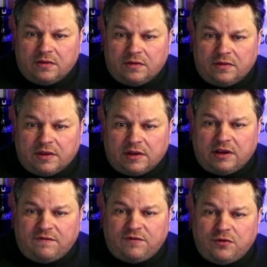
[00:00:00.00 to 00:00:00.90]
that
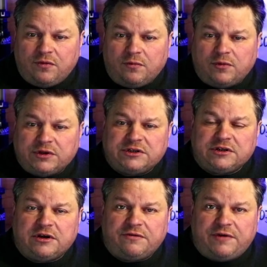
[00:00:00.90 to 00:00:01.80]
if you were
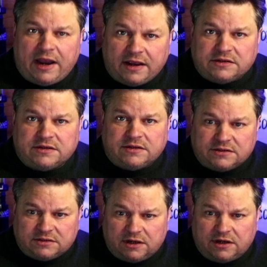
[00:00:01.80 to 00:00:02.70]
to correct
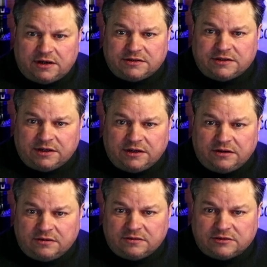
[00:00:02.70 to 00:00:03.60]
the salinity,